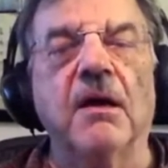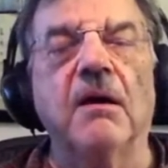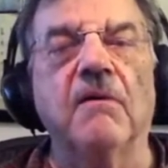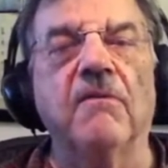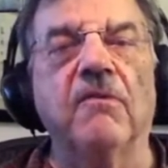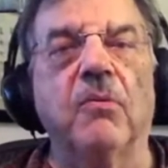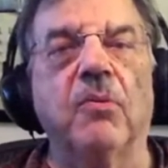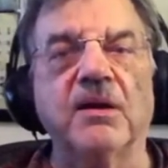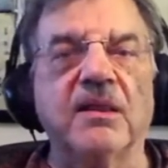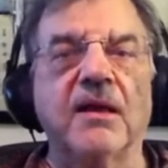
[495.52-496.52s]
of
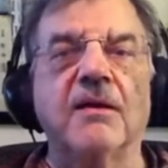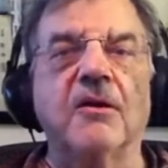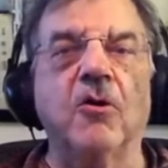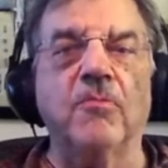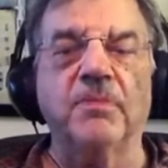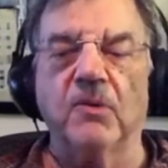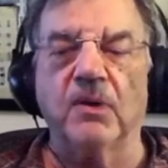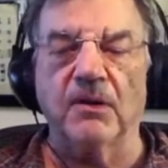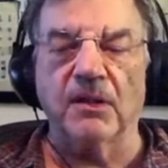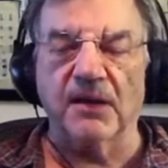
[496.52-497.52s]
what they had hoped to
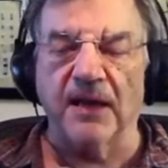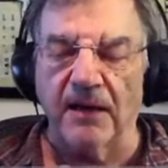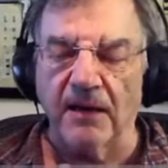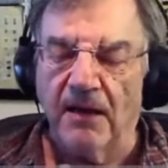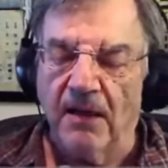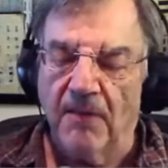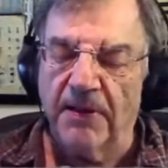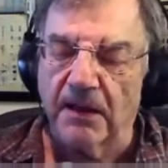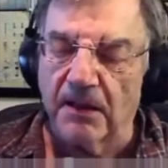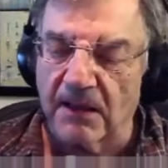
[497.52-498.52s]
understand,
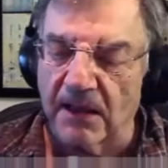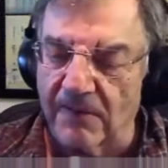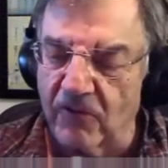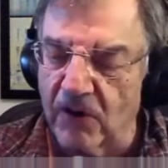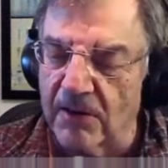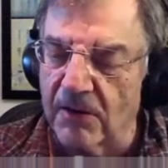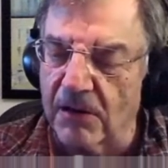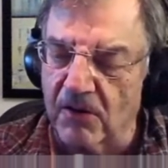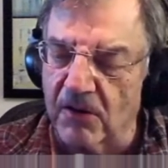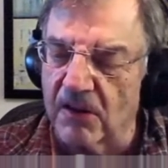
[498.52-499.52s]
because they never
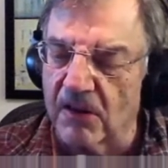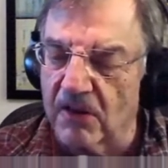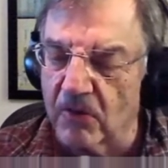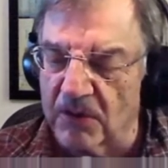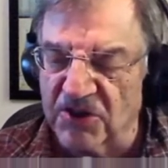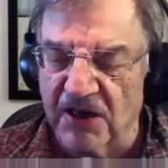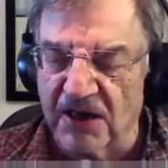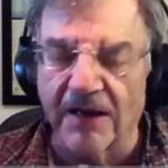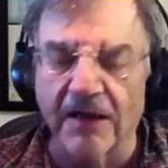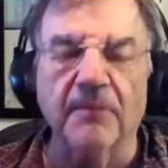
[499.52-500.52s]
understood the Russian
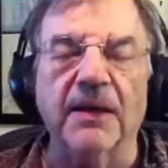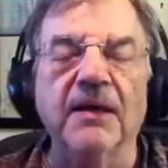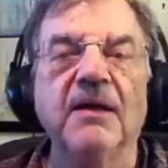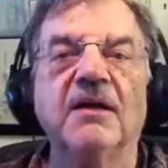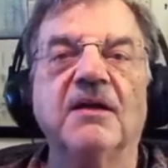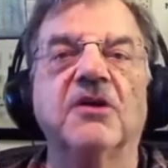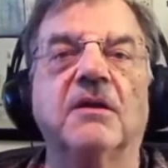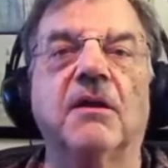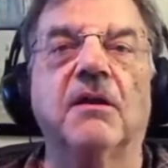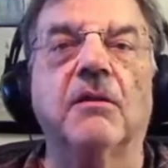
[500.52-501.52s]
economy.
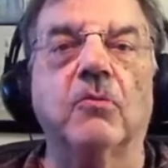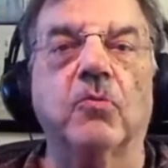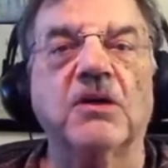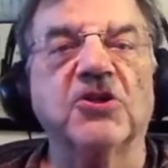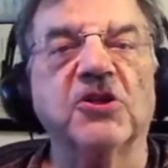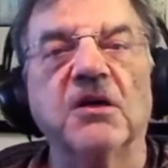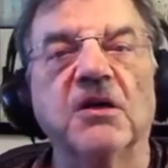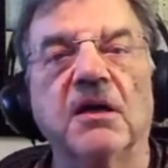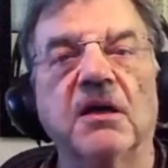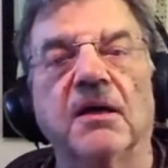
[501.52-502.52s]
Just as Russia
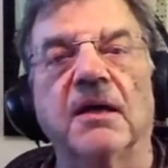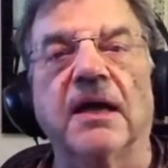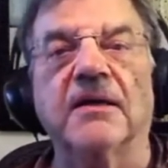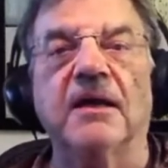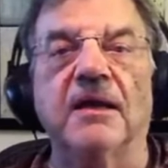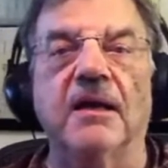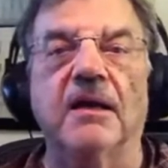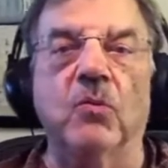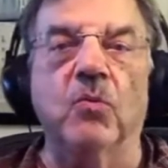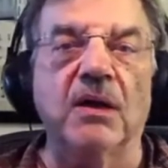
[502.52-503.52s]
in
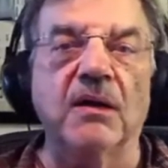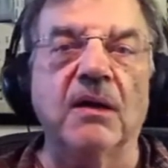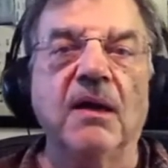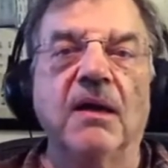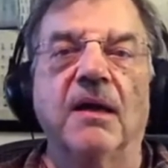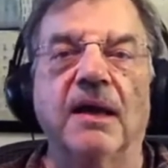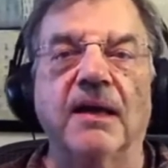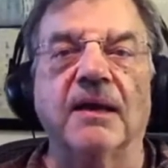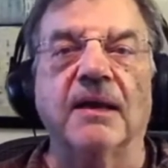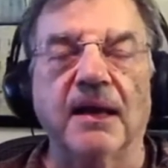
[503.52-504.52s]
1991 and
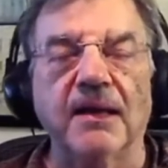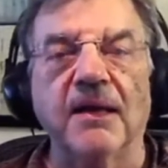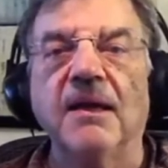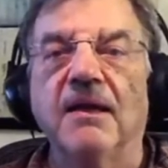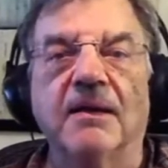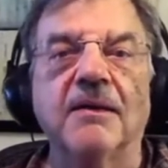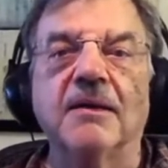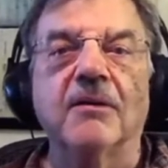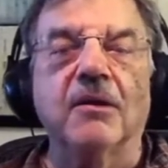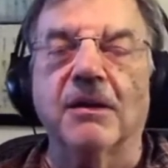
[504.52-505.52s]
1990 didn't
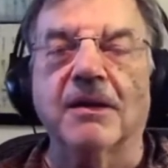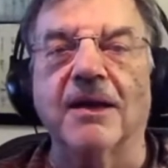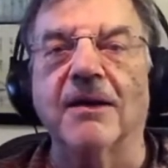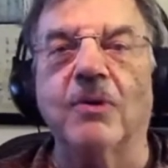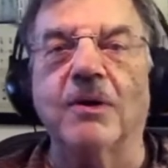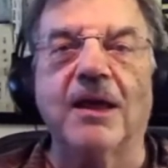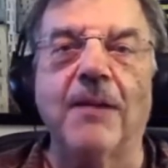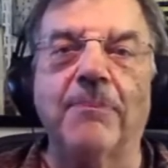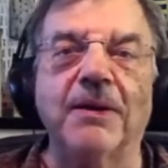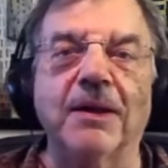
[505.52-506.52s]
understand what
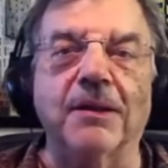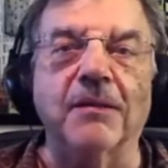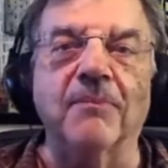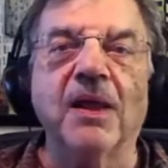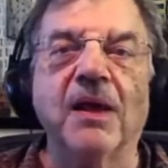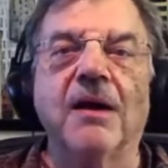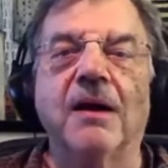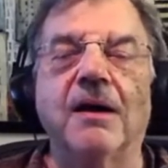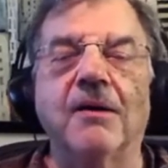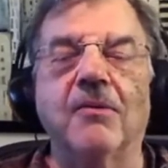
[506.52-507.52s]
capitalism
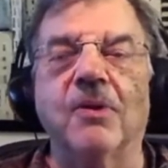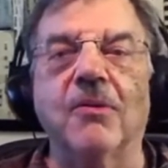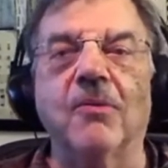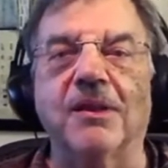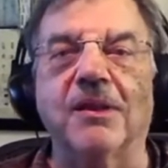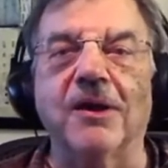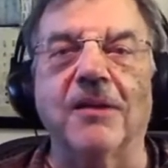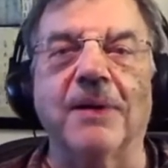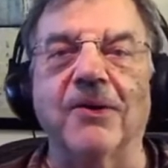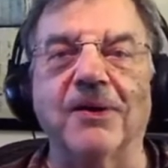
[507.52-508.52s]
was all
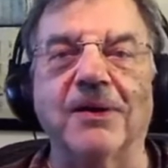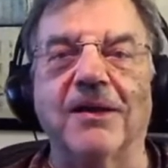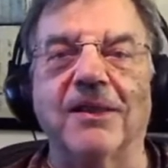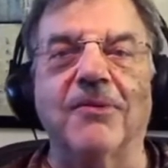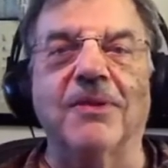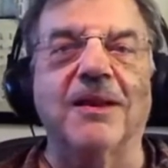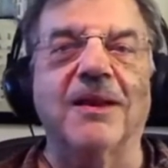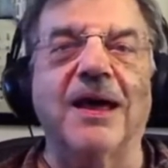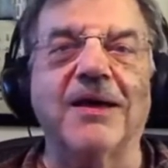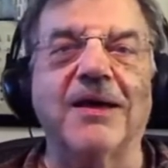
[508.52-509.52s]
about. There was a
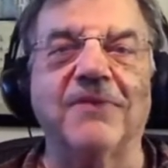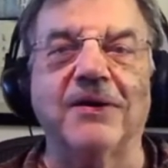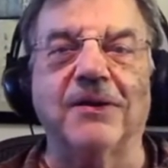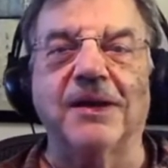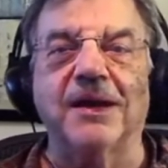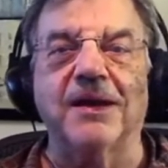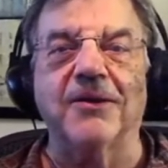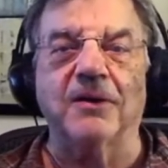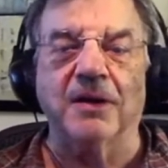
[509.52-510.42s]
lack of understanding